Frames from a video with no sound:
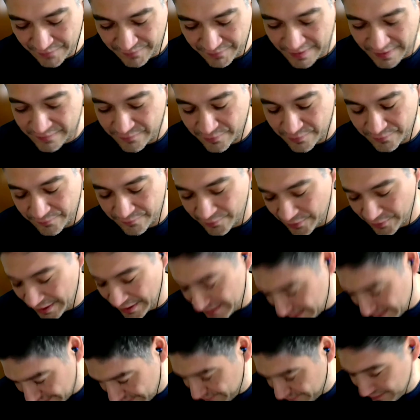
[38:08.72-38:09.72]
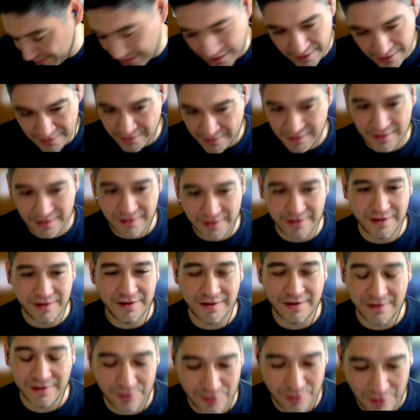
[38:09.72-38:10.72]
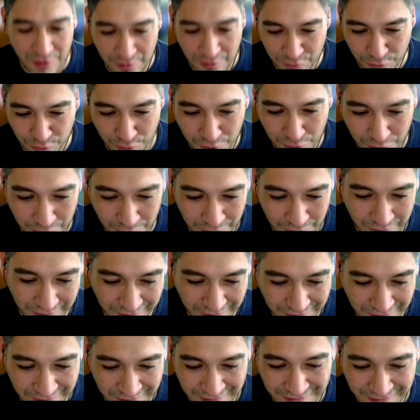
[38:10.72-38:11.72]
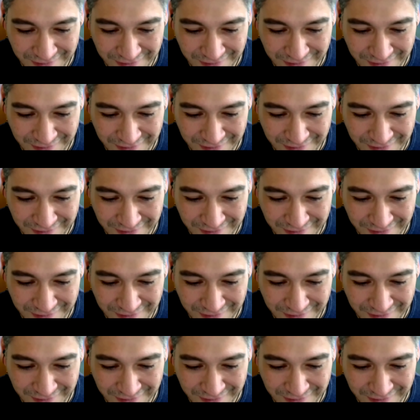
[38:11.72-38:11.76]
defined for a certificate. I don't know how to call